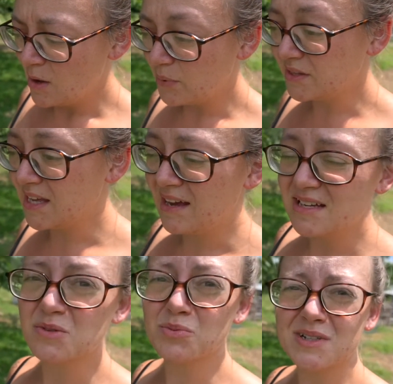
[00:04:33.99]
But that
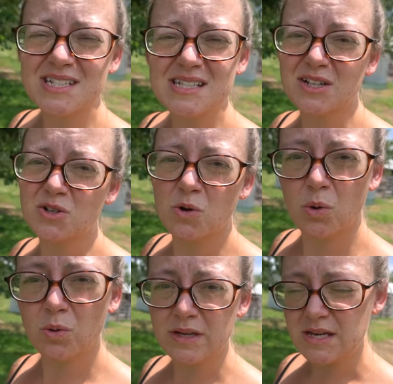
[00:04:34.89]
is really the
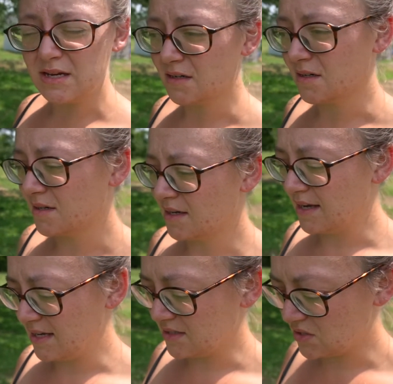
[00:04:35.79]
goal here,
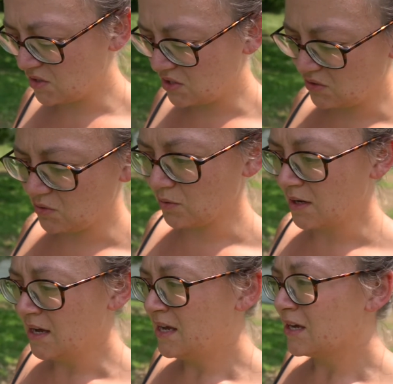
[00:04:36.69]
is to
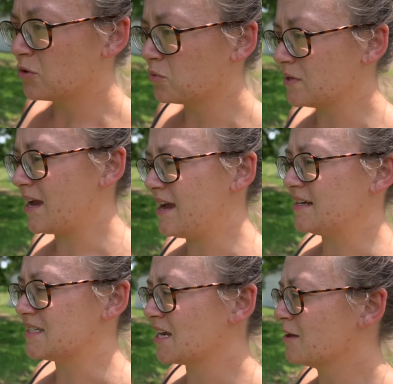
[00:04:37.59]
create